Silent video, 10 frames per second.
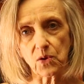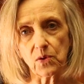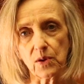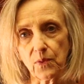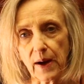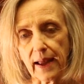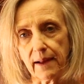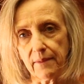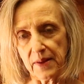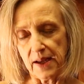roll
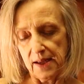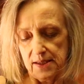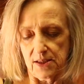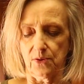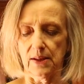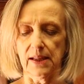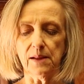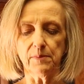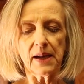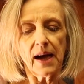away. So a
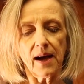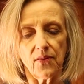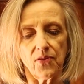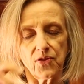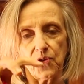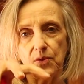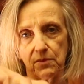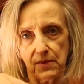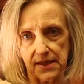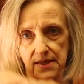little bit of height to
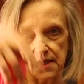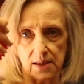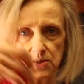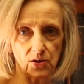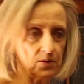it makes it easier